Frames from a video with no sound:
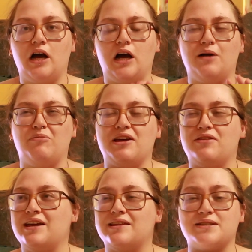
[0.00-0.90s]
I
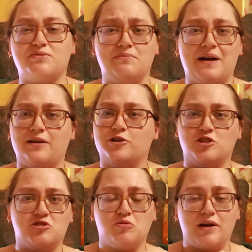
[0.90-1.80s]
think this was about
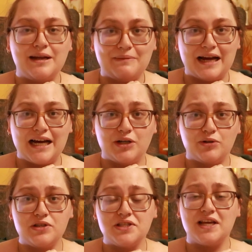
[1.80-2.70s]

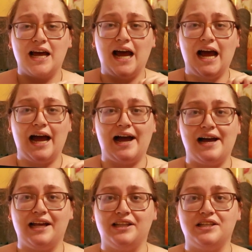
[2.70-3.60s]
£20,
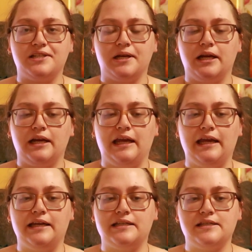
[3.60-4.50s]
and
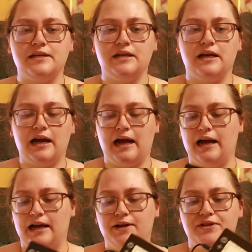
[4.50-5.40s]
it
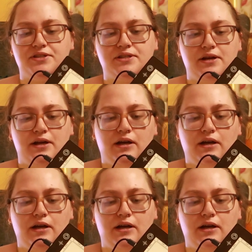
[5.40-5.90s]
has